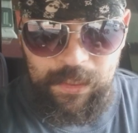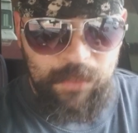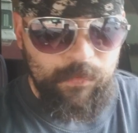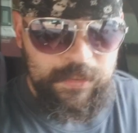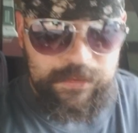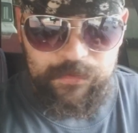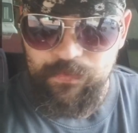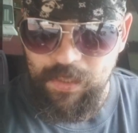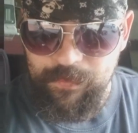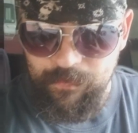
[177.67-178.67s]
which is
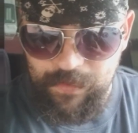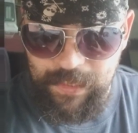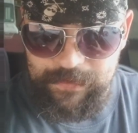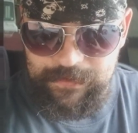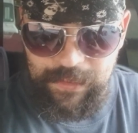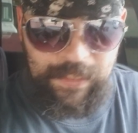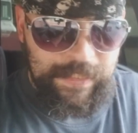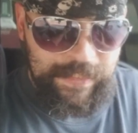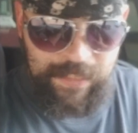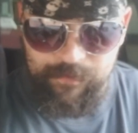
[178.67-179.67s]
Robbie Wright and
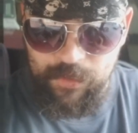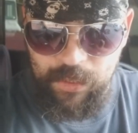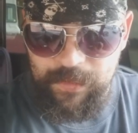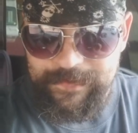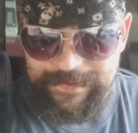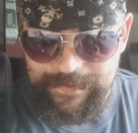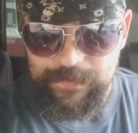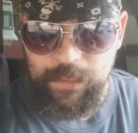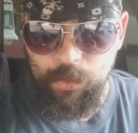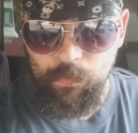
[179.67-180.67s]
Amber Hunt
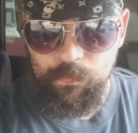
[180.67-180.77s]
Sisco.